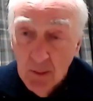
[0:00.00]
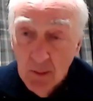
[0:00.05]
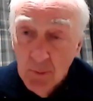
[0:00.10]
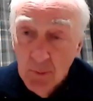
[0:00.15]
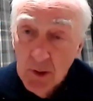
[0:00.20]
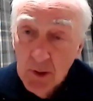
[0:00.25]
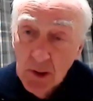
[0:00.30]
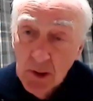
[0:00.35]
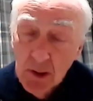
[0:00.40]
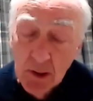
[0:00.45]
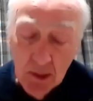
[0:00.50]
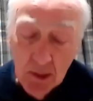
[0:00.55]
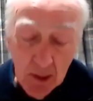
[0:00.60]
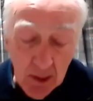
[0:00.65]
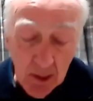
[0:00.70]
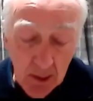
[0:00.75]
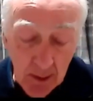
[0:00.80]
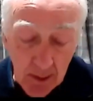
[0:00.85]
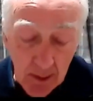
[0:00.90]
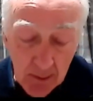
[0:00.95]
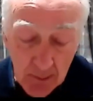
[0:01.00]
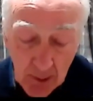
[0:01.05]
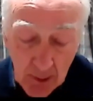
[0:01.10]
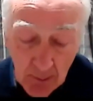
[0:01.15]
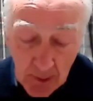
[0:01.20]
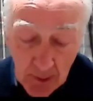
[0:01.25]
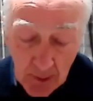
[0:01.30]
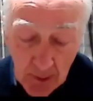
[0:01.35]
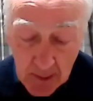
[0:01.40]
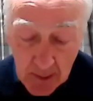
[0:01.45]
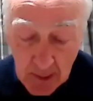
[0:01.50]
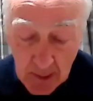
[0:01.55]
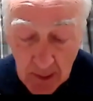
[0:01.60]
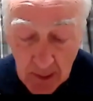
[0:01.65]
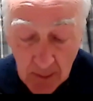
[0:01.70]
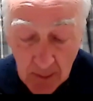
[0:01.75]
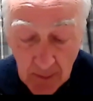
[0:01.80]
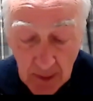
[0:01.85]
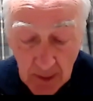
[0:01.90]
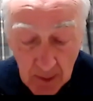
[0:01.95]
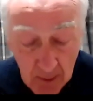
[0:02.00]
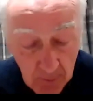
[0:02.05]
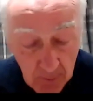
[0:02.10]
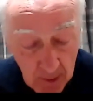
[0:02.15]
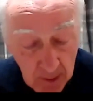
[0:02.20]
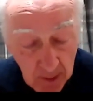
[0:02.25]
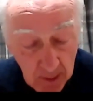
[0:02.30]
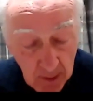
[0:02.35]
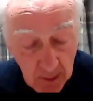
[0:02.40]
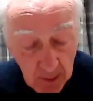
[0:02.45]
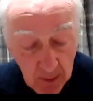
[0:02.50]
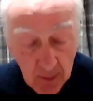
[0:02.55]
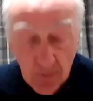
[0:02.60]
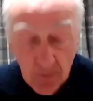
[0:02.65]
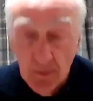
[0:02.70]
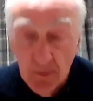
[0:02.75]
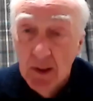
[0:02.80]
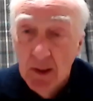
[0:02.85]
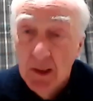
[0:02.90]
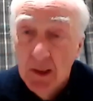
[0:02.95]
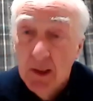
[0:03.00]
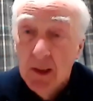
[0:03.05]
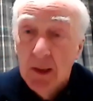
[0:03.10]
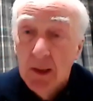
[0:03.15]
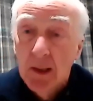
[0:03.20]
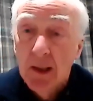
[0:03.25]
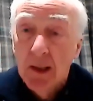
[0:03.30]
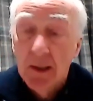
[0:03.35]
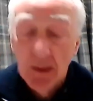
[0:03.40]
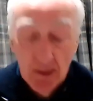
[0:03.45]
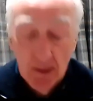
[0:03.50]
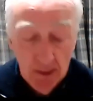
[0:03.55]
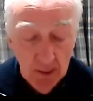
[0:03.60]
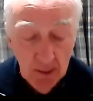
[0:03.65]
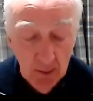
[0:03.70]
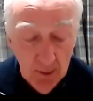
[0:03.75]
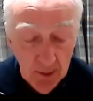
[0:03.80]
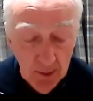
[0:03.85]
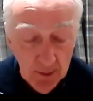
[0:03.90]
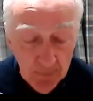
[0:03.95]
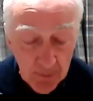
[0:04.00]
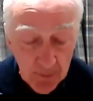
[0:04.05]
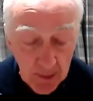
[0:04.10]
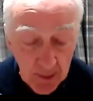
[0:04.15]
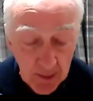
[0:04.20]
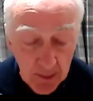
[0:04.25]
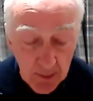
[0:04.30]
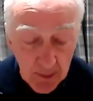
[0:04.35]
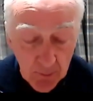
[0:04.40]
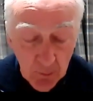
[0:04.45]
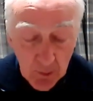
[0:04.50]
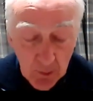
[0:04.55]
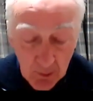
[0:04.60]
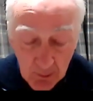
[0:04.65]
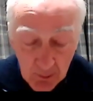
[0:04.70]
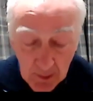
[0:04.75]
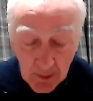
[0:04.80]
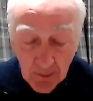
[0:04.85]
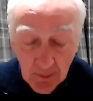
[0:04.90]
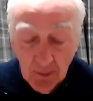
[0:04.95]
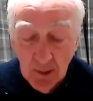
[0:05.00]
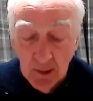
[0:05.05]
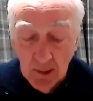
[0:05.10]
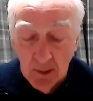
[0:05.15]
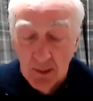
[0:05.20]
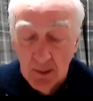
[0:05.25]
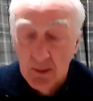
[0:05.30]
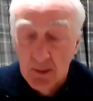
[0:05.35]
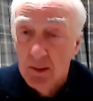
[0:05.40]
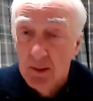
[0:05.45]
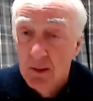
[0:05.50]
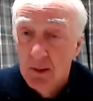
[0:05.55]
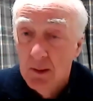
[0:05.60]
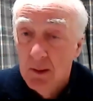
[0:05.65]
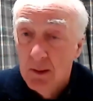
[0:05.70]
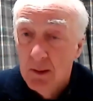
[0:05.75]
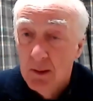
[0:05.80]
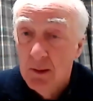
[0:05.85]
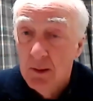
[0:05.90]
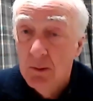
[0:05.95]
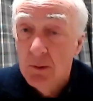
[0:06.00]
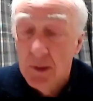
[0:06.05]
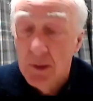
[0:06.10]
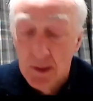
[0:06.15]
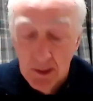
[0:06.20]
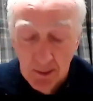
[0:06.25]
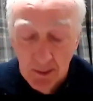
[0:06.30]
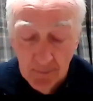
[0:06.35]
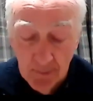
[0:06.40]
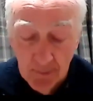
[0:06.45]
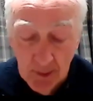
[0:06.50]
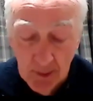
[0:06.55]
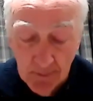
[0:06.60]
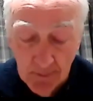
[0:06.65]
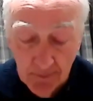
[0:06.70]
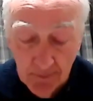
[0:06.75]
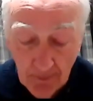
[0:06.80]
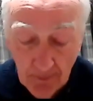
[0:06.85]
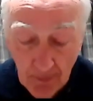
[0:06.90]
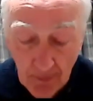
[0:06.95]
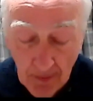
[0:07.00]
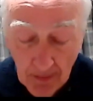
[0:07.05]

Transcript: But Jesus declined the request, telling the man to return home and to tell his friends what great things the Lord had done for him.